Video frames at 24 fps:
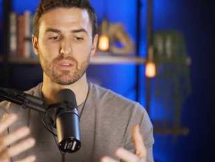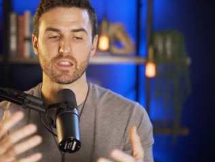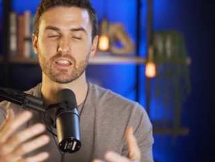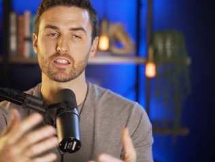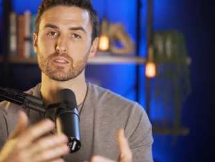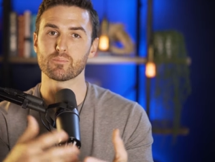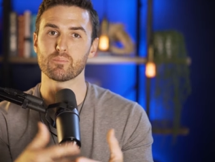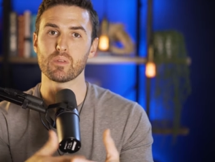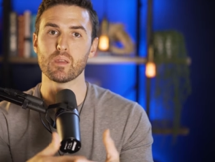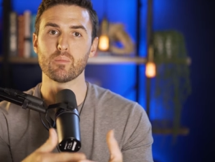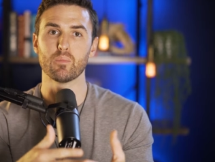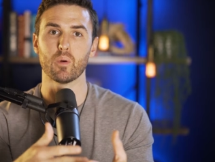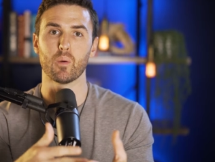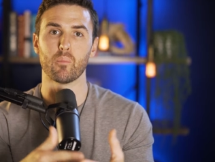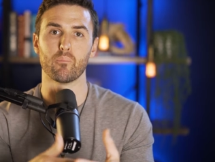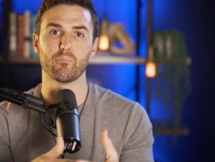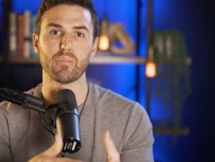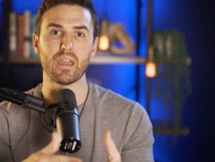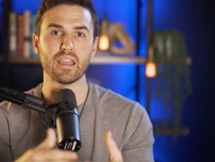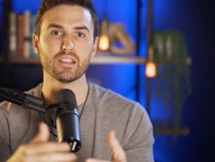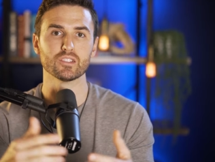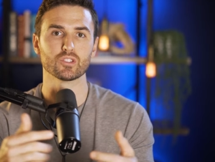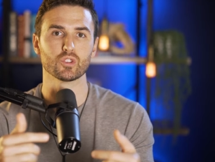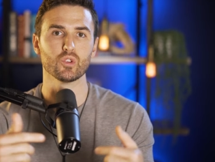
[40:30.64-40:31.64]
because people
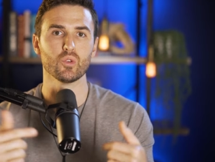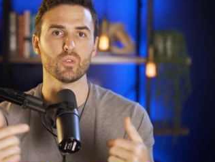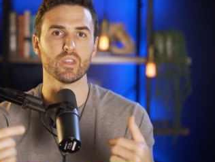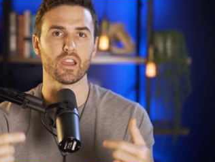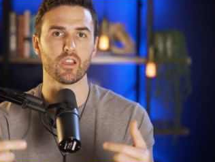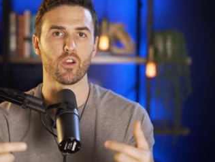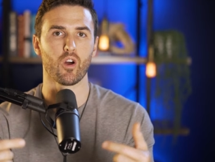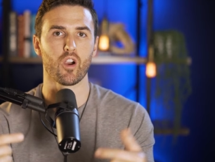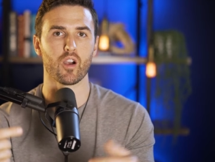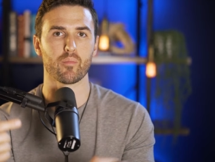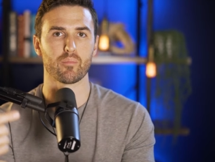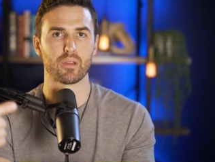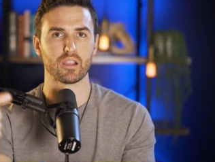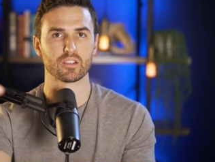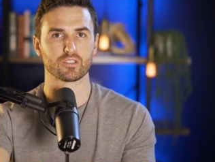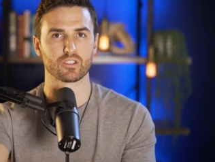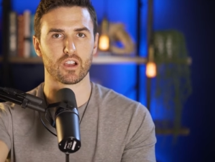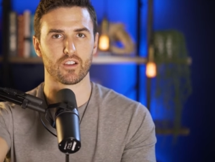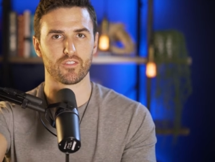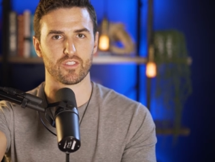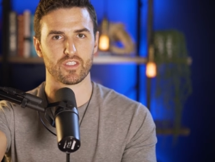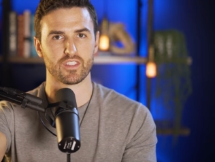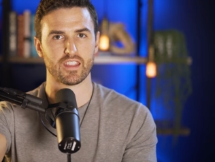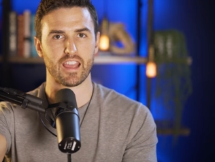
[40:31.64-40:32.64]
base who they are based
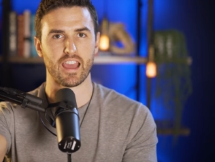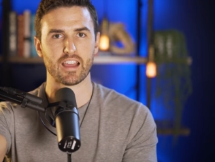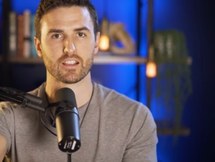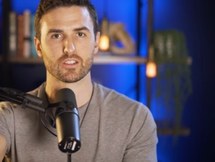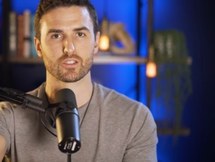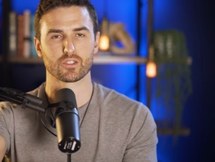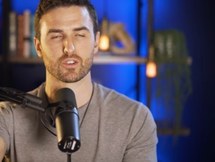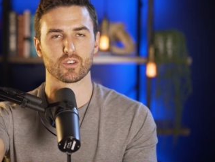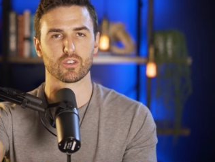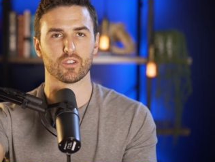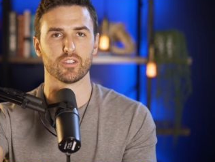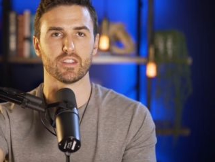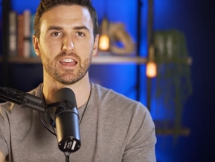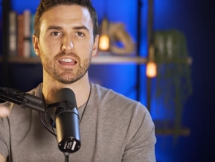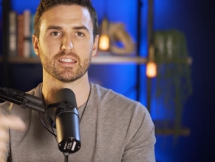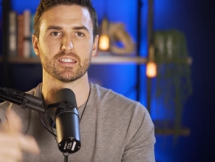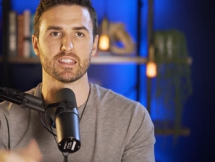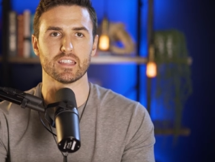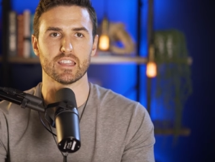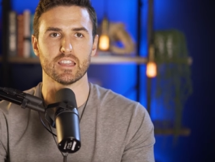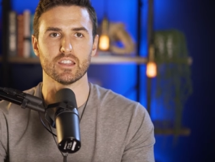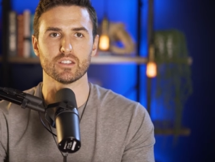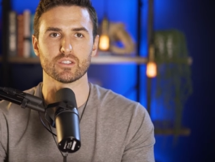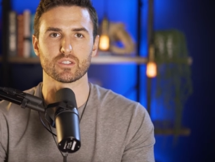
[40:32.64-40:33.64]
off of the external not
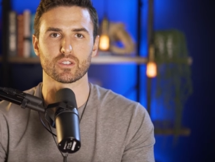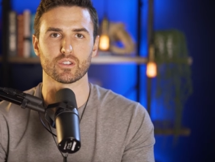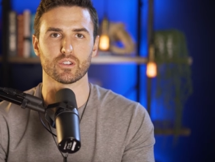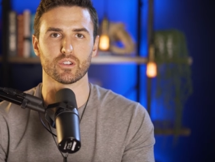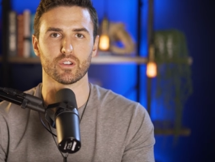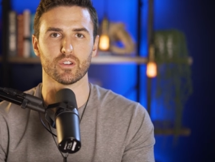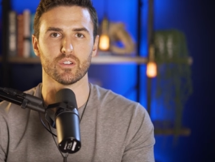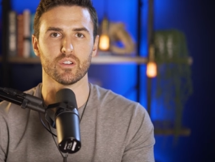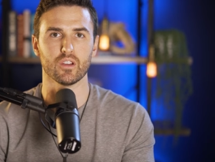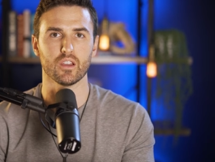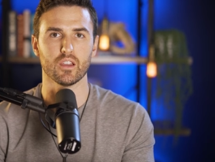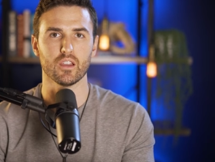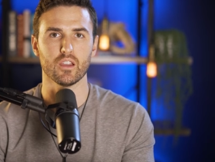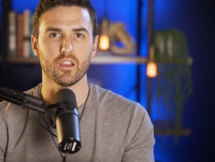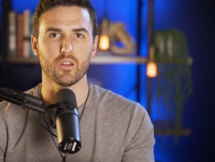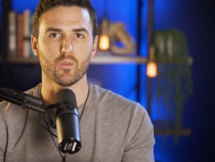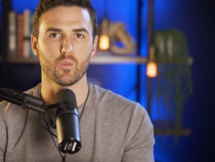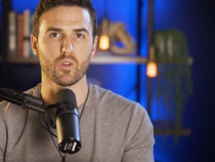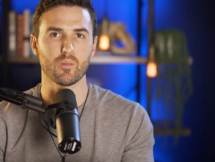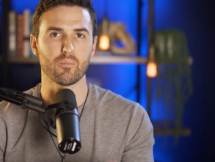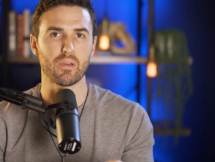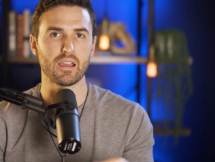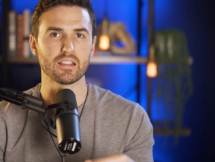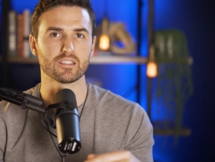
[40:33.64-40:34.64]
the internal
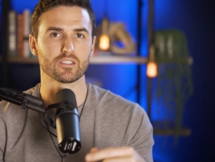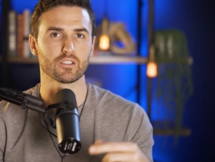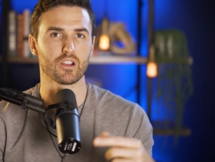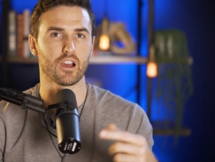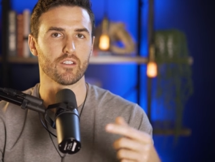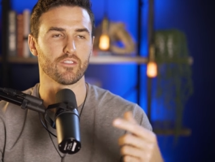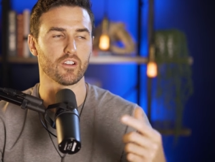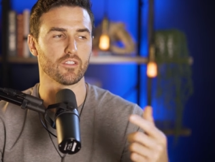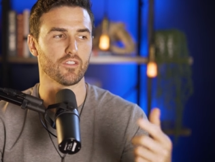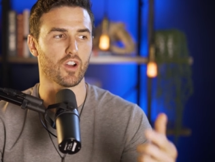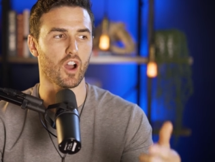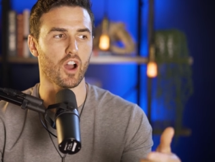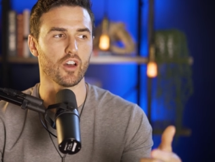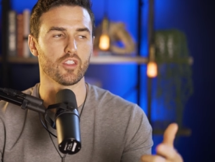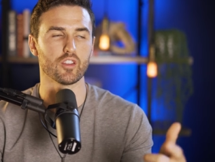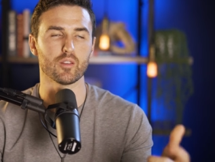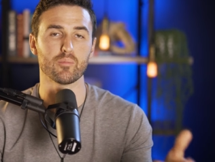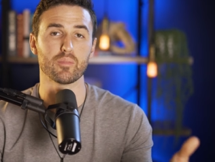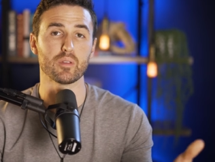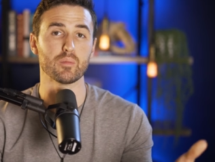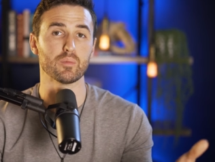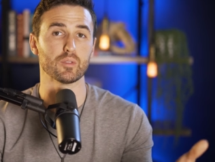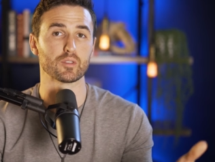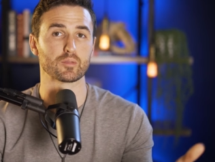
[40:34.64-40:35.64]
we base it off of other
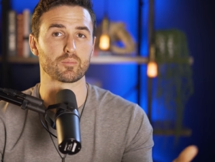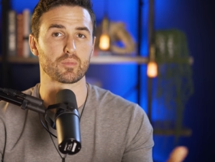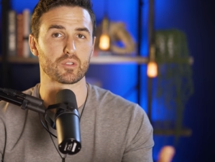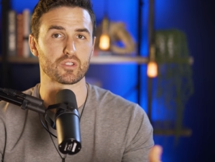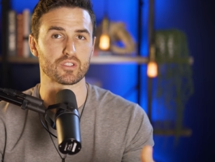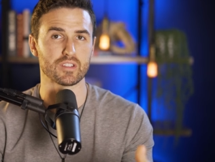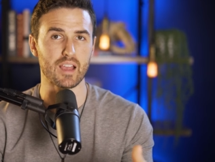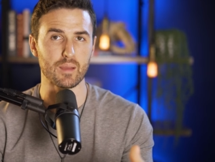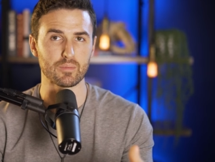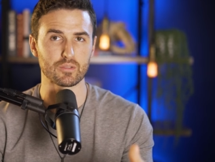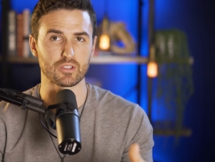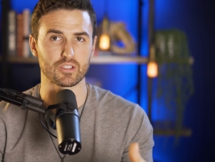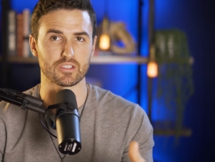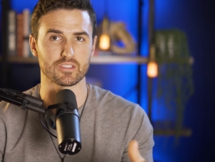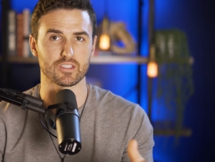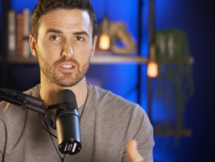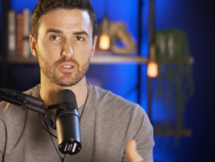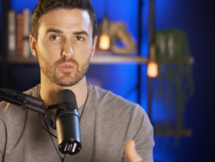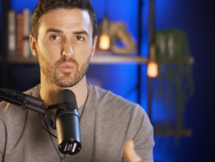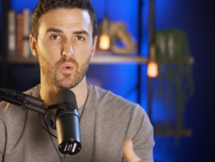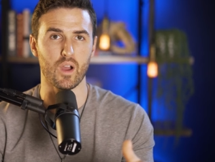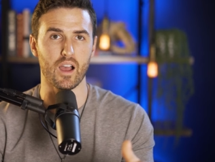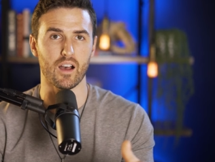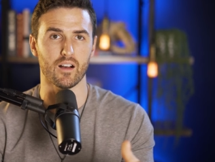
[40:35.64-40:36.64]
people's perceptions
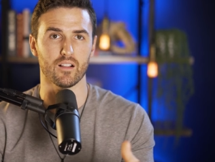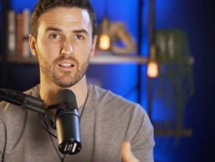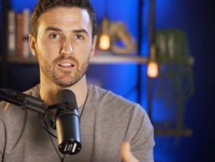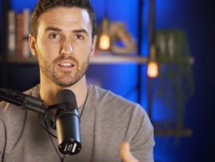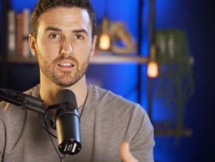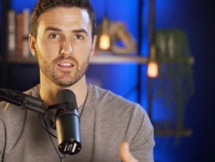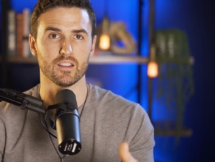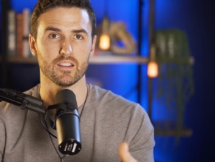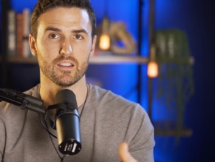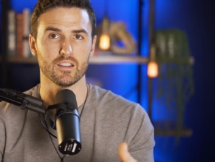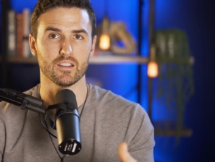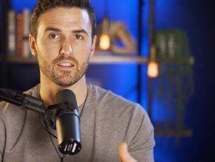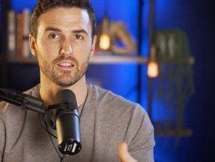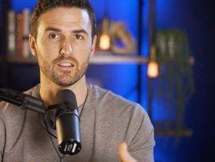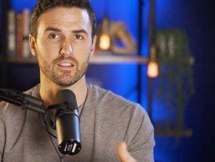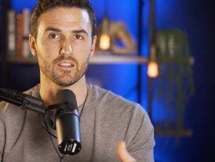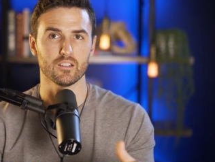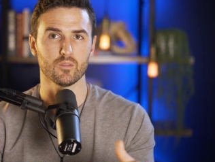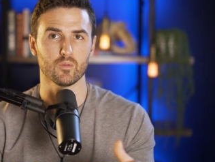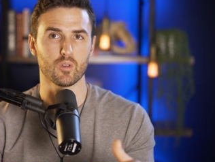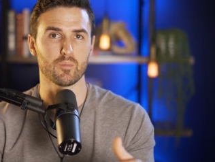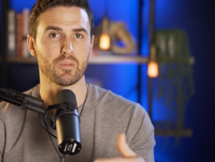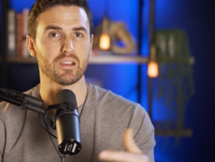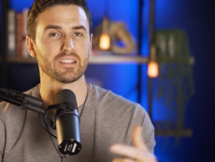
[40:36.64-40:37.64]
as well
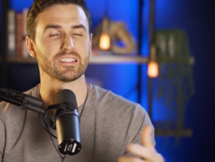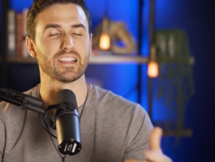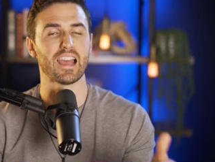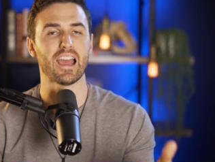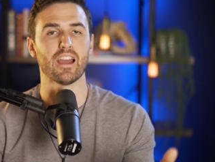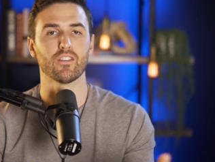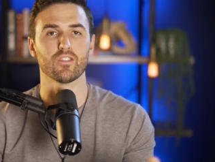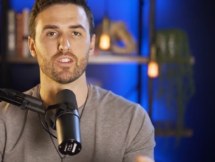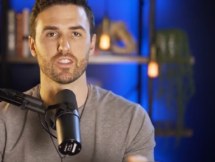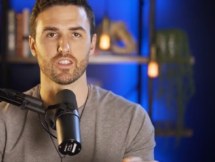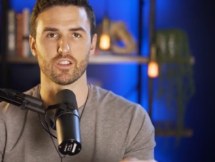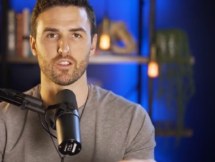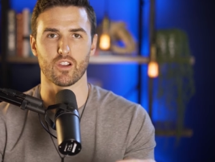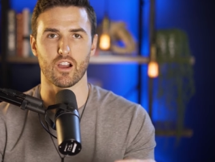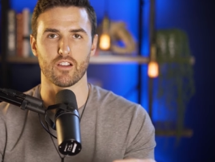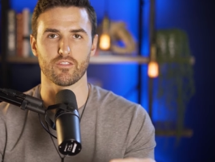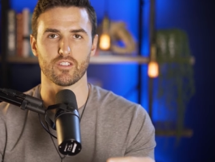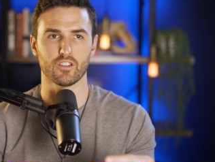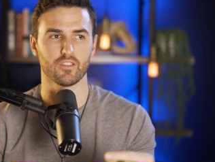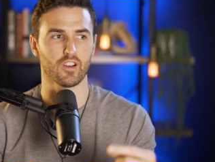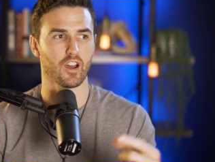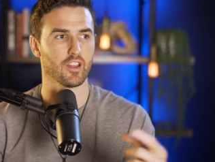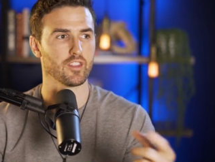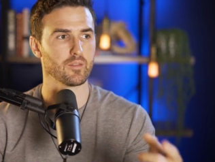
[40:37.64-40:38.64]
we base everything
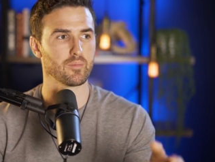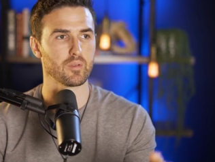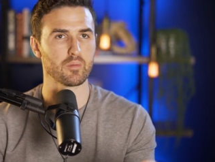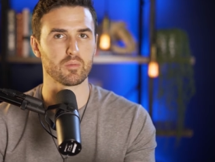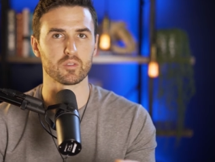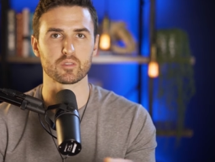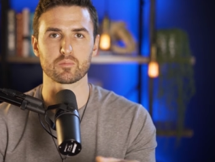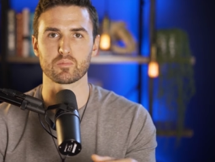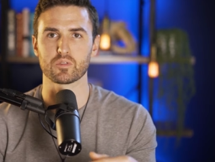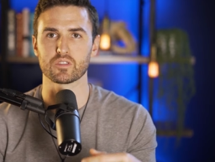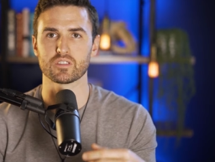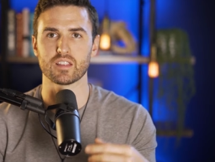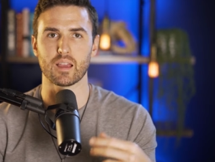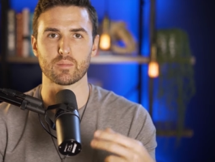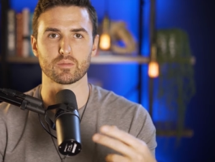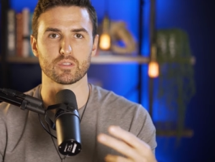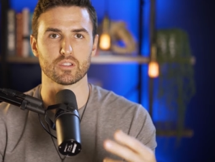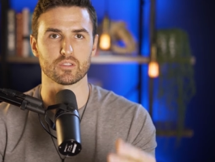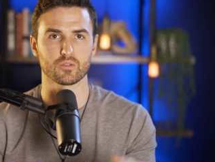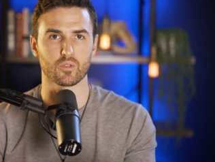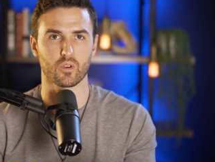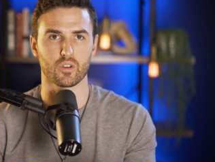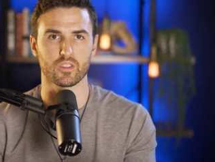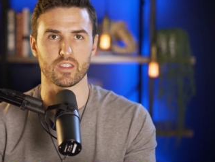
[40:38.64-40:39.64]
off of other people's
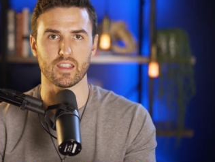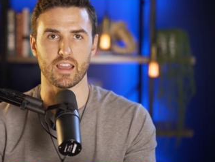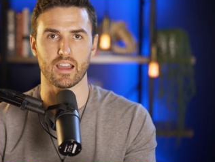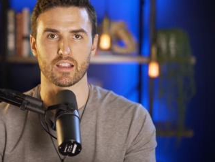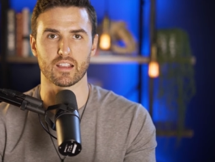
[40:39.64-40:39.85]
perceptions or the